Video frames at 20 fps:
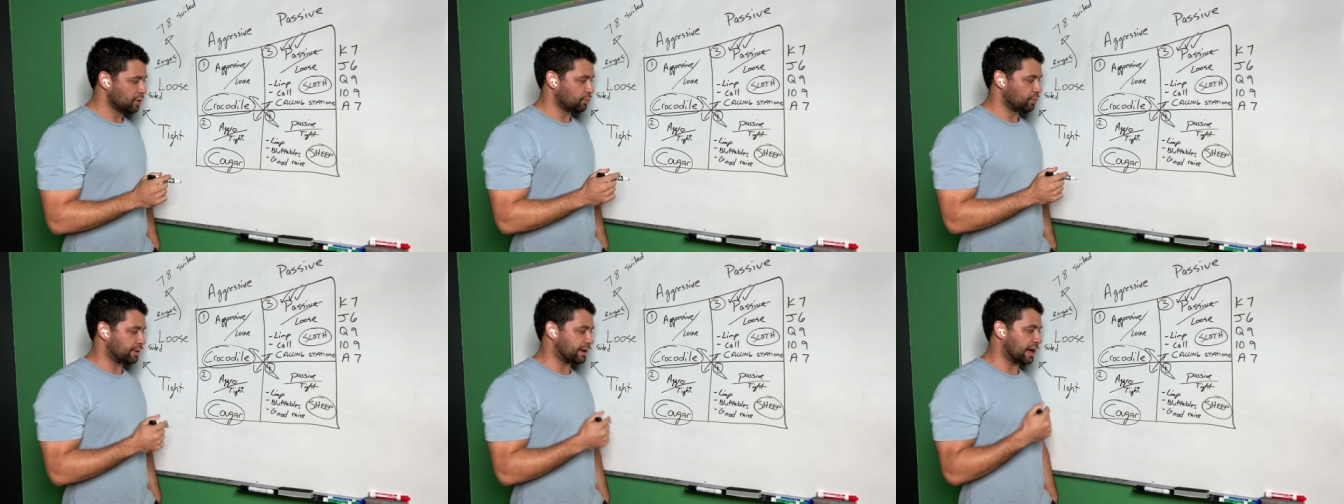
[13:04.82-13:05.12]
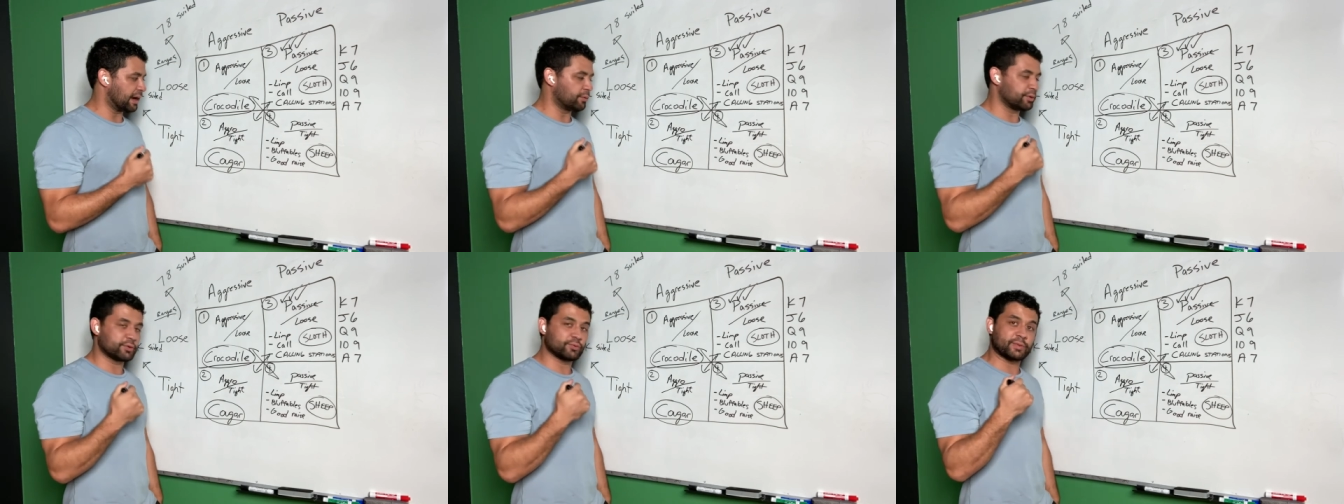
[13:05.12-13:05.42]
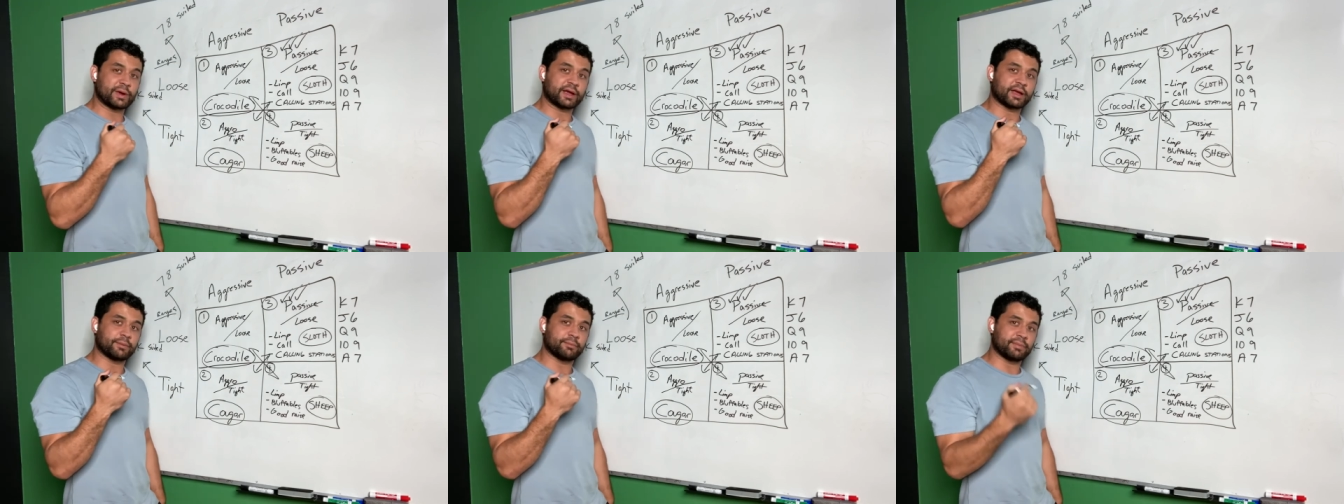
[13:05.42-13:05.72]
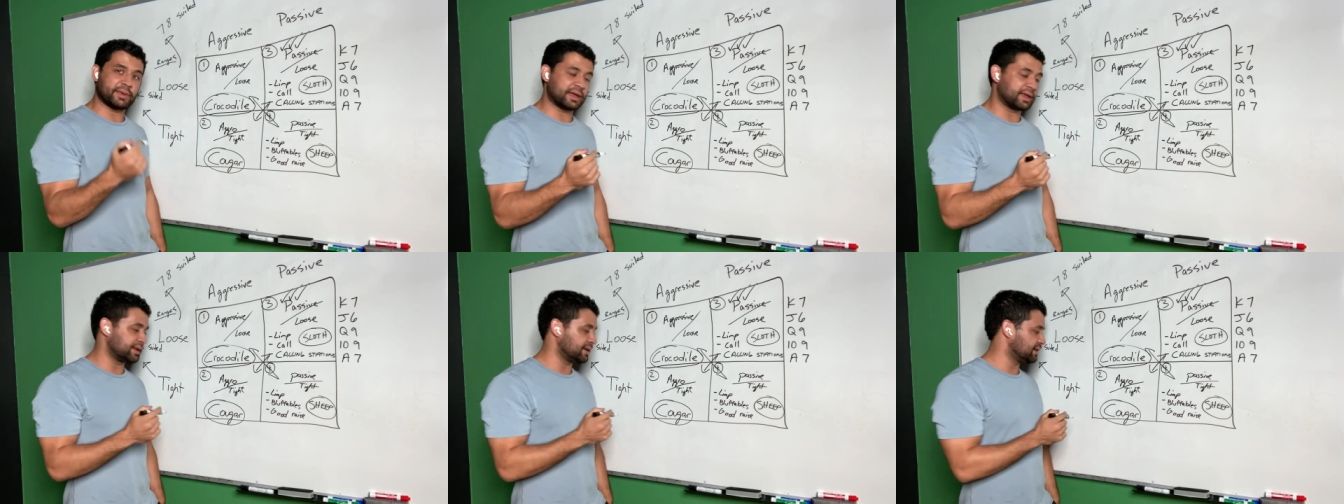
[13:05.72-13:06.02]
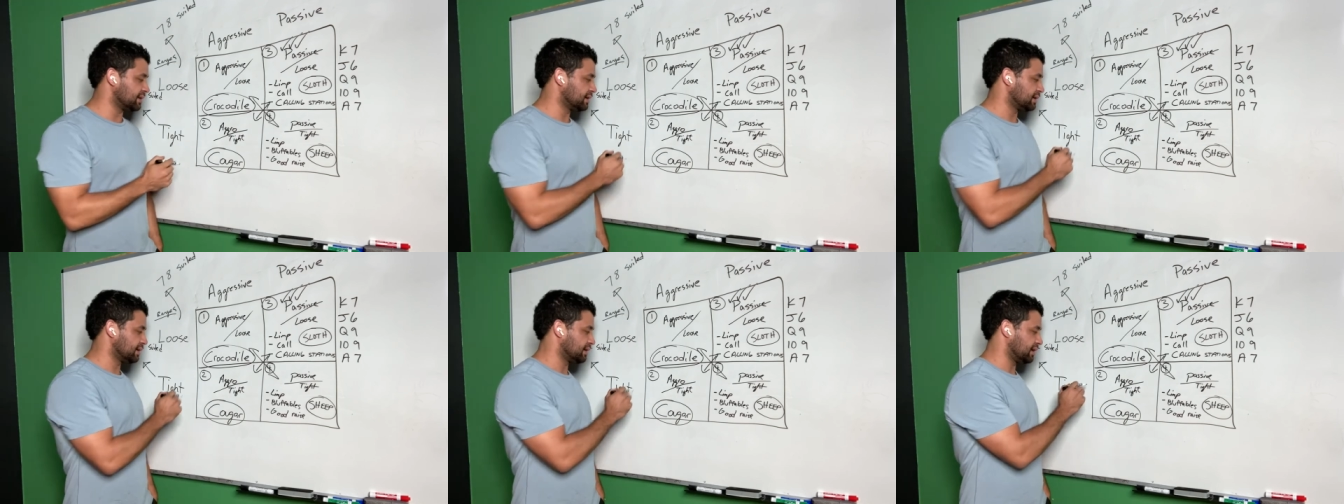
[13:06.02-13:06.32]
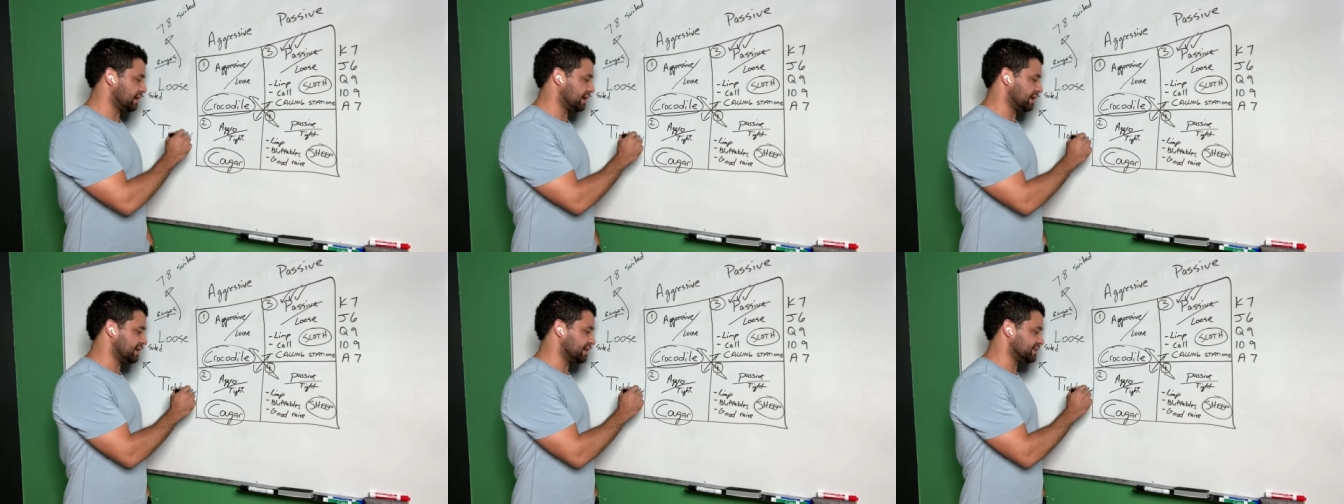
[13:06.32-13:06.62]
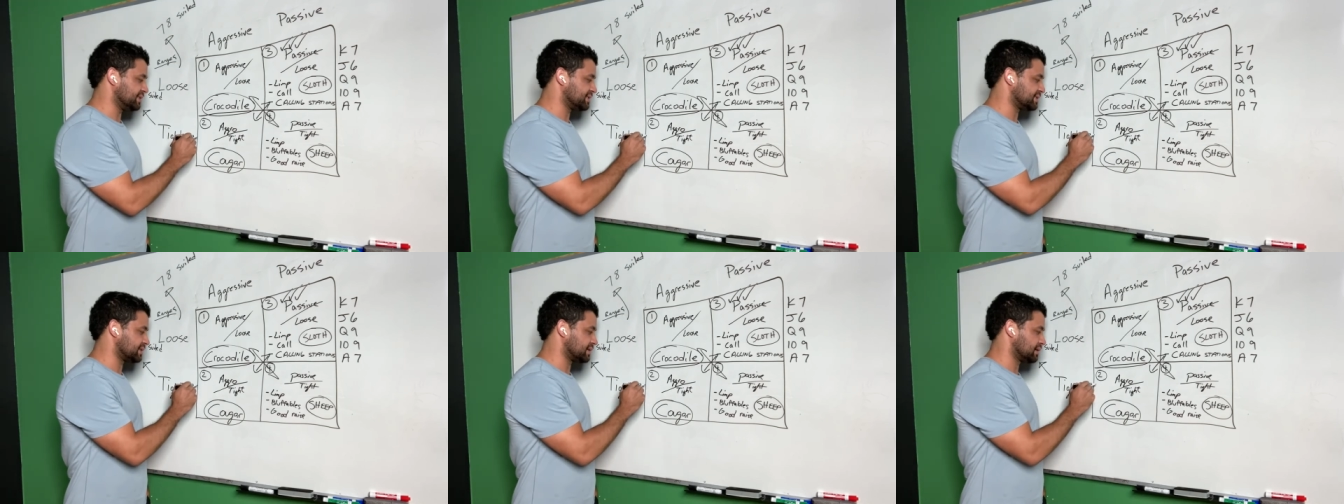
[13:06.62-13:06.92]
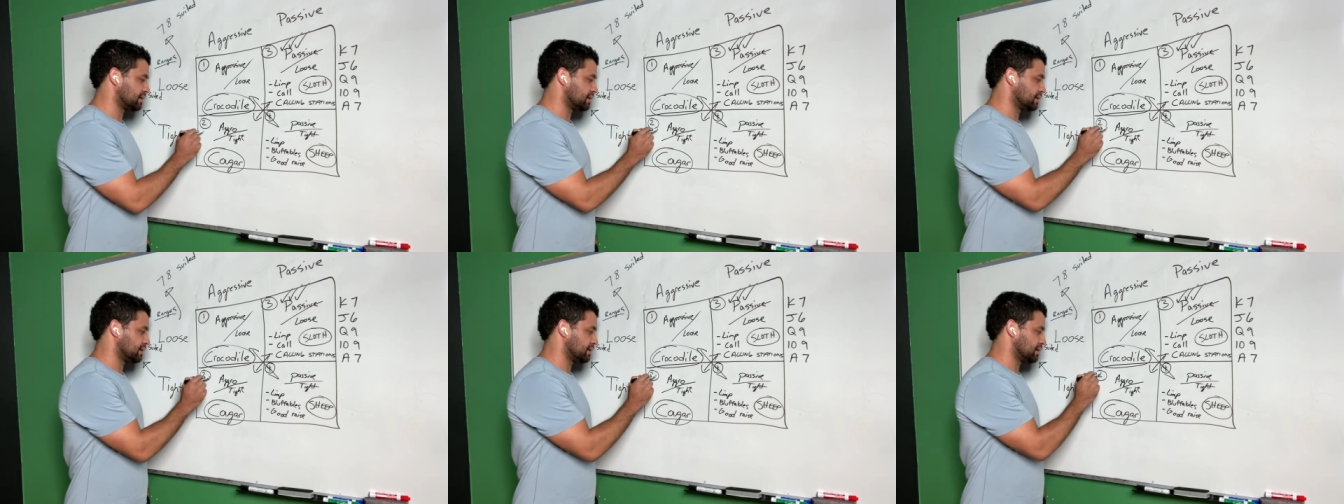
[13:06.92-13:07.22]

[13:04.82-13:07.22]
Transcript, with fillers: what I would recommend is